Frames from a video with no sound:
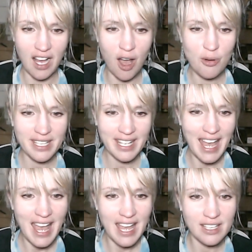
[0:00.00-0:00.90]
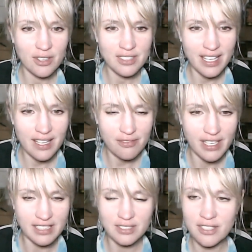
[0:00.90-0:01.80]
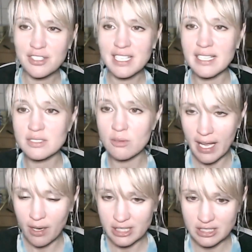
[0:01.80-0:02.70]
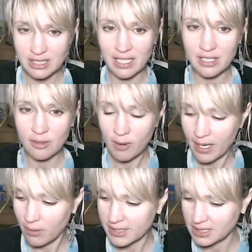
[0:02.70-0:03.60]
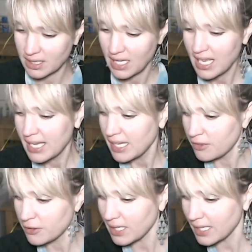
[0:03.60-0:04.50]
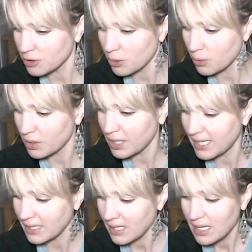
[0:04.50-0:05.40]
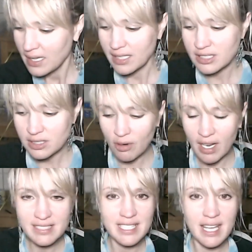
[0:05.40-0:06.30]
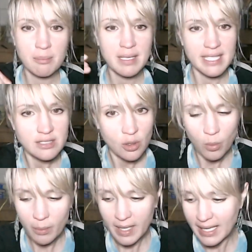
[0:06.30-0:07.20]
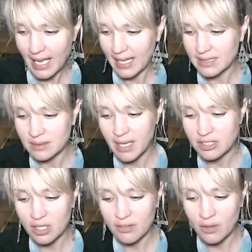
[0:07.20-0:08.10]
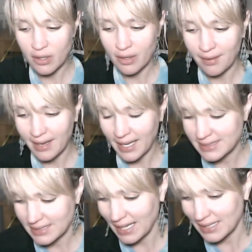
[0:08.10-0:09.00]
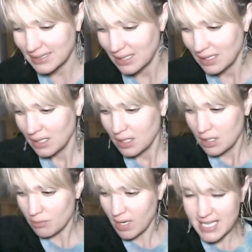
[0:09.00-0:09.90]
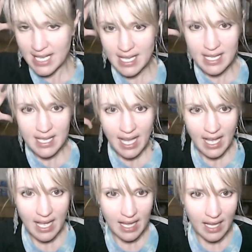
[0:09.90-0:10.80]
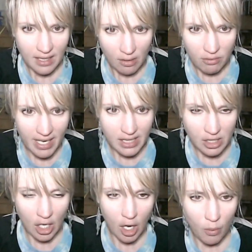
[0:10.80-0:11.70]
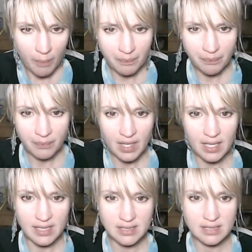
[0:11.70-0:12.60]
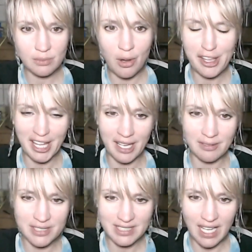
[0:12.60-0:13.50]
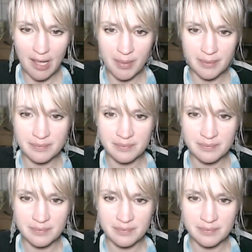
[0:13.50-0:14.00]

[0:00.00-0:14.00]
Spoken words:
Okay, good evening. So if you'd like to write a question now, you can write a question. If you'd like to call in, then just write saying, please call me, and make sure you've got your headset ready and you're ready to go. And it's working with Skype.